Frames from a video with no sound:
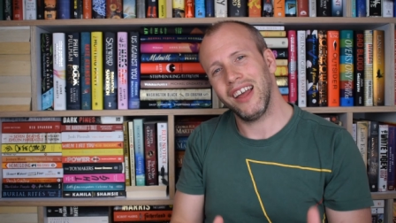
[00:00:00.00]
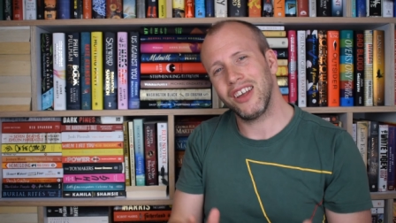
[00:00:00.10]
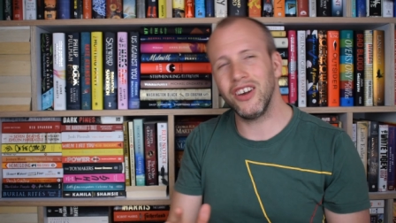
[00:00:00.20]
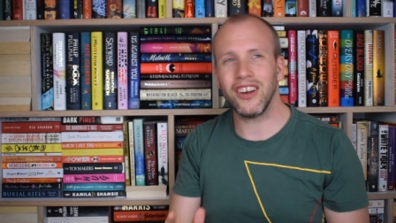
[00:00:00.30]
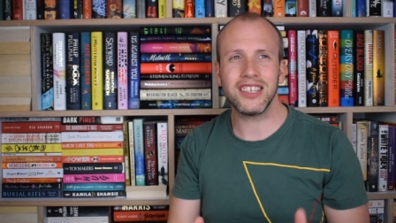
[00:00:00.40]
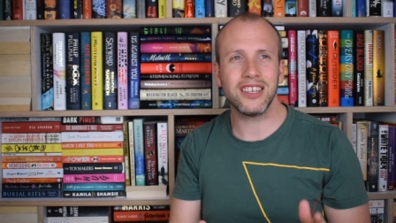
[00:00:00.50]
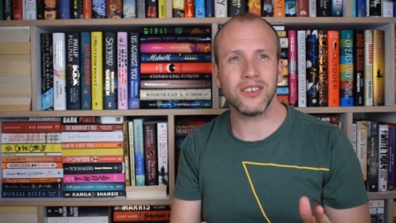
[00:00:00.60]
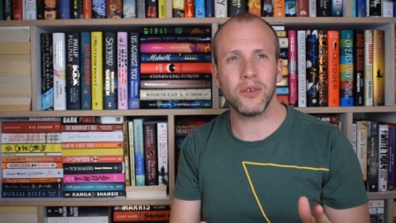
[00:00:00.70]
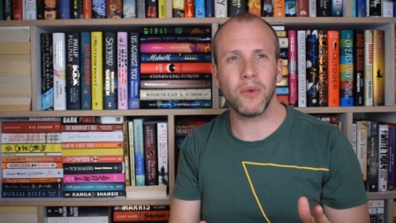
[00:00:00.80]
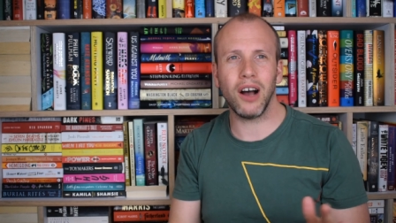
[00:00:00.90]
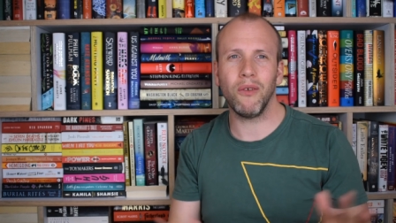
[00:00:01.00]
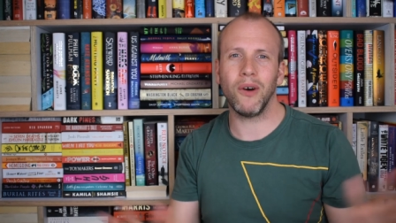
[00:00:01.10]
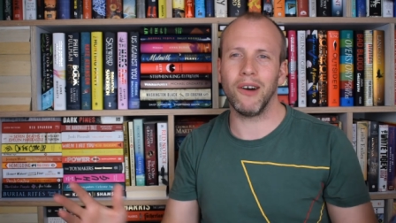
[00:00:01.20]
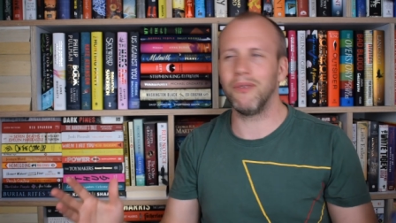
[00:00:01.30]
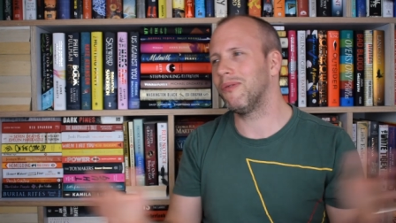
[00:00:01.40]
Could I see it doing well?
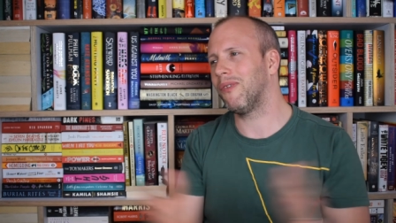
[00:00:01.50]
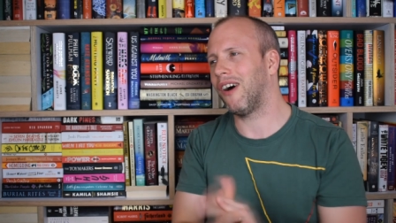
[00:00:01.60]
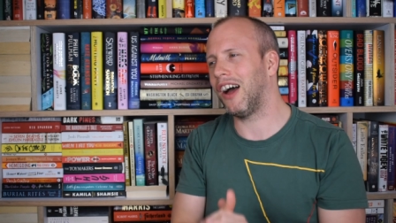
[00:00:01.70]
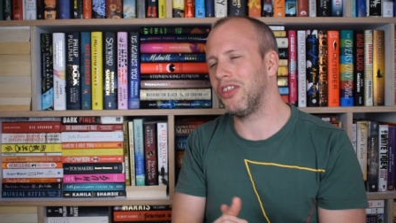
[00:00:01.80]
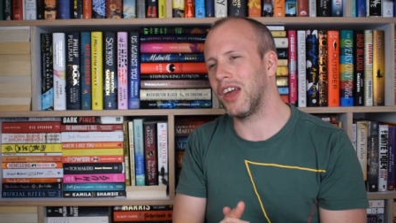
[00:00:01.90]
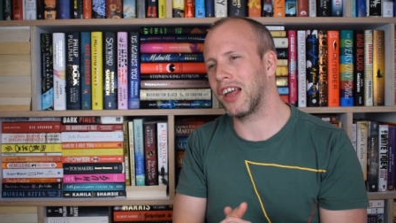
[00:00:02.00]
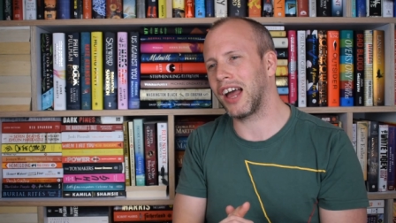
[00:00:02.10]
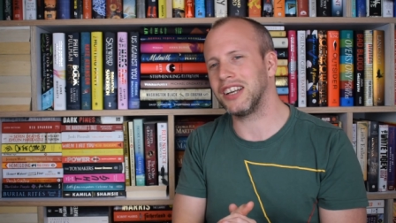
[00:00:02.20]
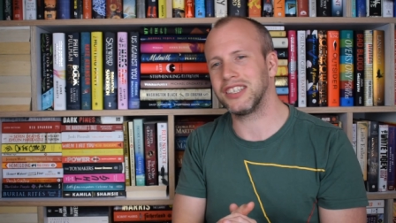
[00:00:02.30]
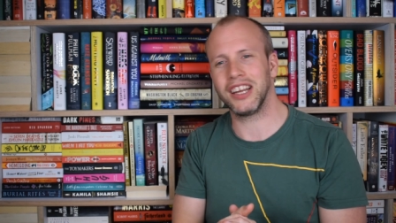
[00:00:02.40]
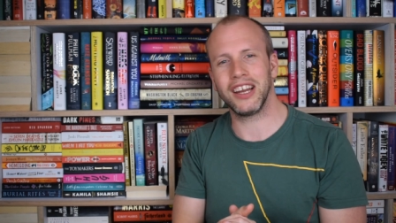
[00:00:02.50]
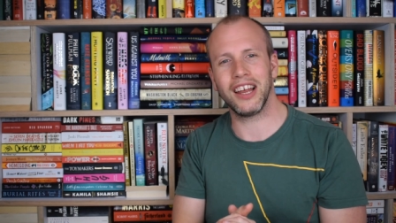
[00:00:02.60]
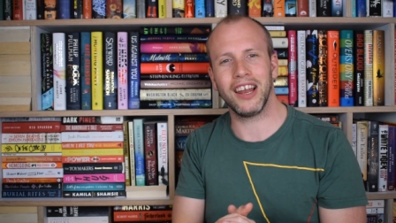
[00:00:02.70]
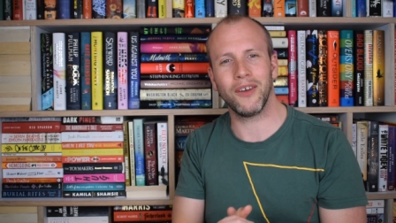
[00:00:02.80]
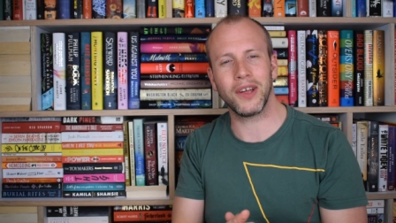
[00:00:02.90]
Well, I think
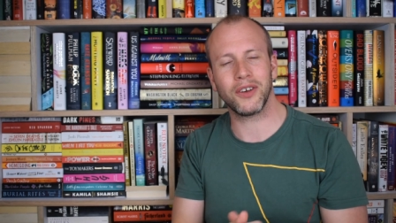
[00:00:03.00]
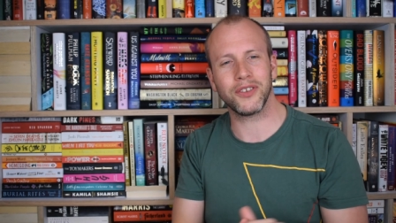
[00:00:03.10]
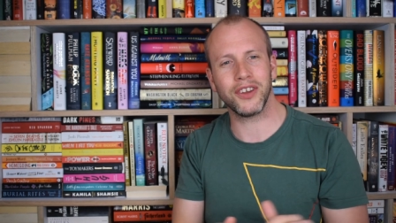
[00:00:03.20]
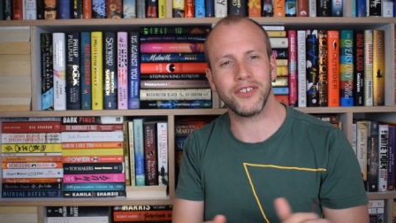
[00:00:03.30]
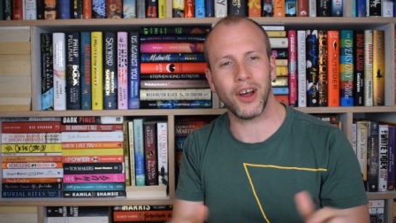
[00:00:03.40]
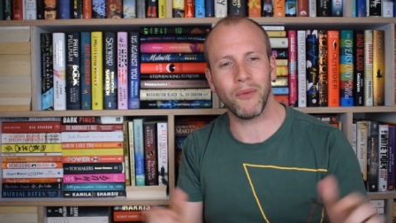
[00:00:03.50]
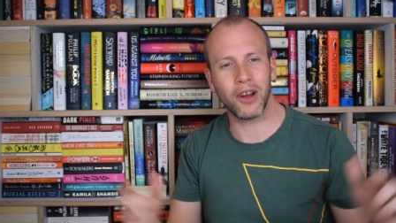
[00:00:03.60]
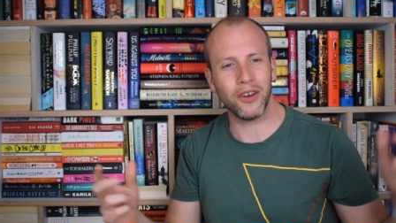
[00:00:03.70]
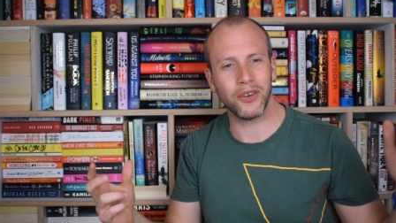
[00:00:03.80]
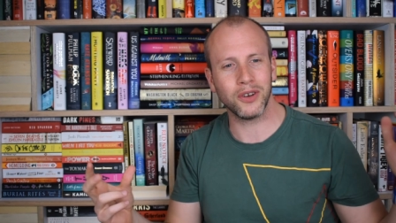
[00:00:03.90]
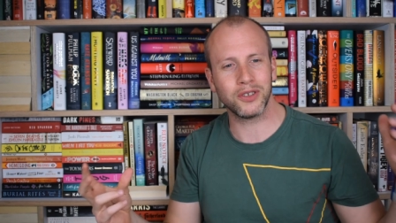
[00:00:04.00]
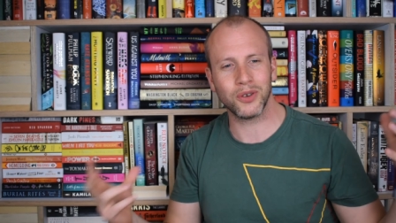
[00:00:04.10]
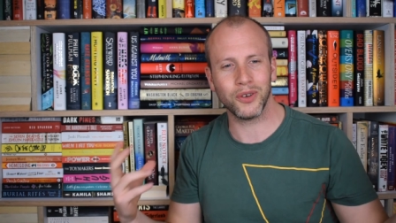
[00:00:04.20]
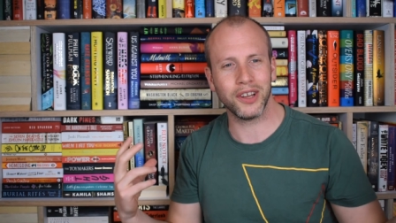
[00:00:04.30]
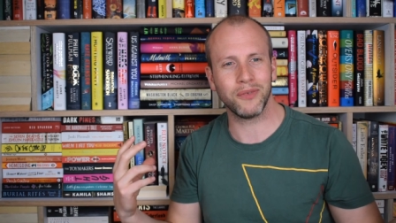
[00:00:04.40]
actually in a week or so's time we're going to do a
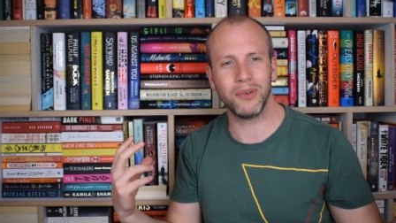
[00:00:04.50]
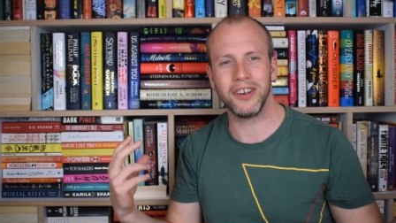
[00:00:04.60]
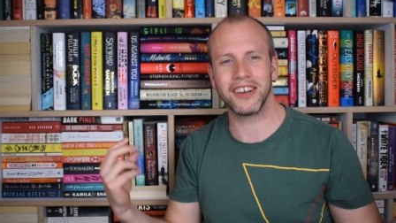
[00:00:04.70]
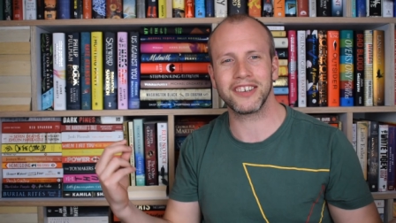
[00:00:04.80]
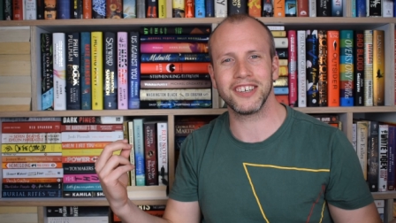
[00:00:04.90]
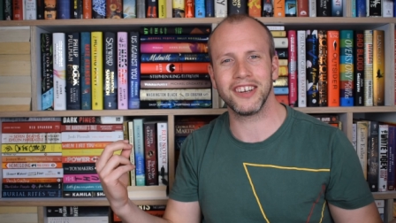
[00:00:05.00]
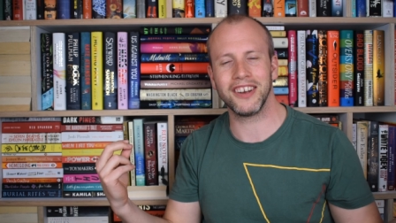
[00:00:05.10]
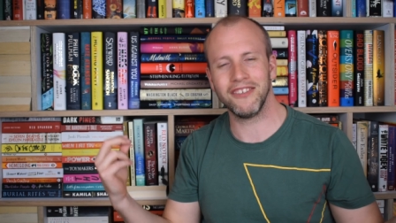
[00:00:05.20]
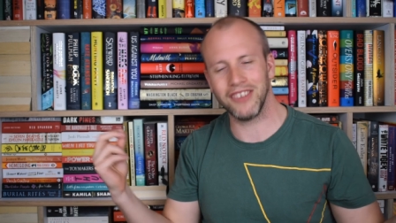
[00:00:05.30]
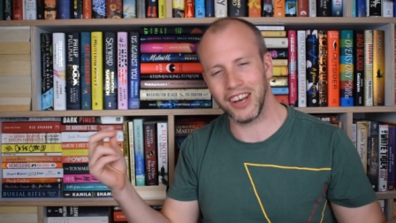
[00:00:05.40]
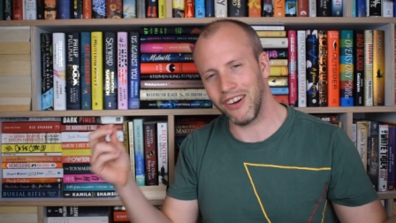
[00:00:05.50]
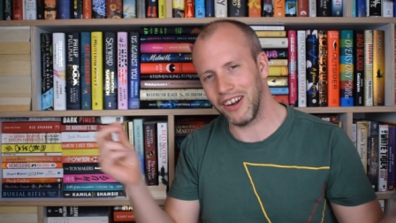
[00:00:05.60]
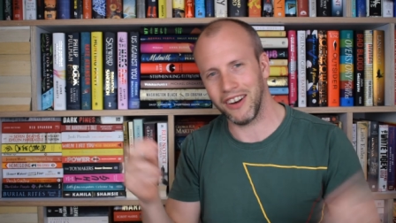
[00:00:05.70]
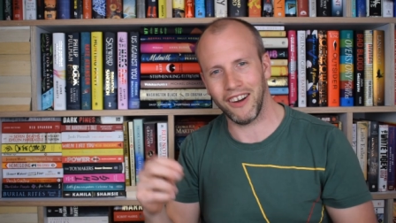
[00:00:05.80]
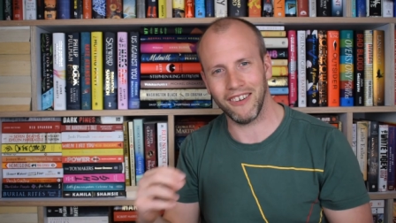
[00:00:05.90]
shortlist prediction video
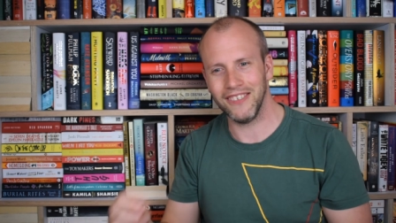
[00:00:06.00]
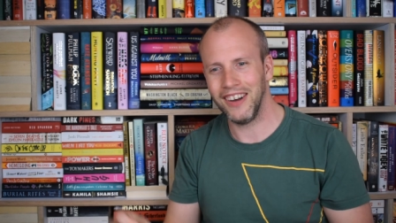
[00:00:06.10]
and I'll,